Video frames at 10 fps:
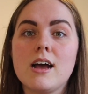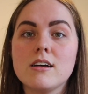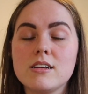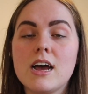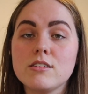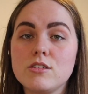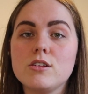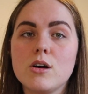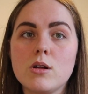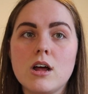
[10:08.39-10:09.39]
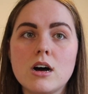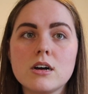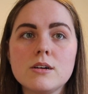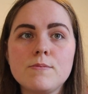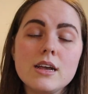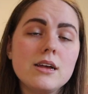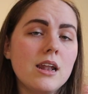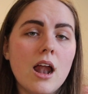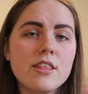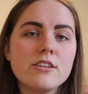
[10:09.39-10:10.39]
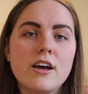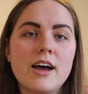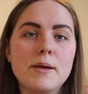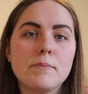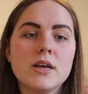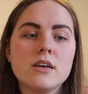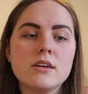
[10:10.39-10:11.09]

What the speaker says: and as you go along. A lot of the time